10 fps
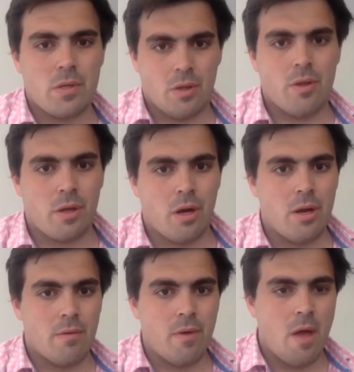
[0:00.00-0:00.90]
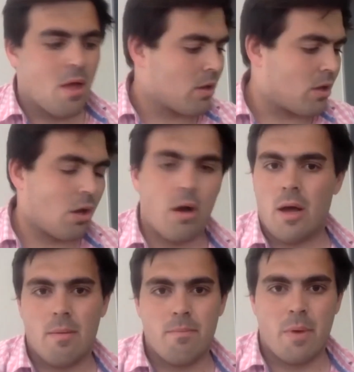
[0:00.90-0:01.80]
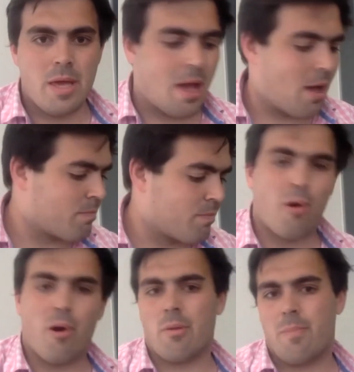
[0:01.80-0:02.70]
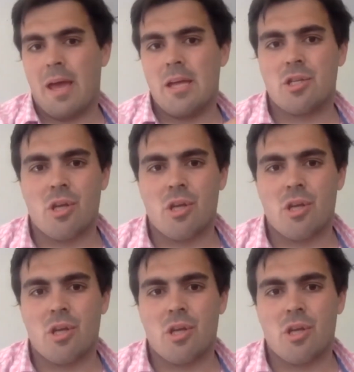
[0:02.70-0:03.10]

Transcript: on, the kind of, a product page,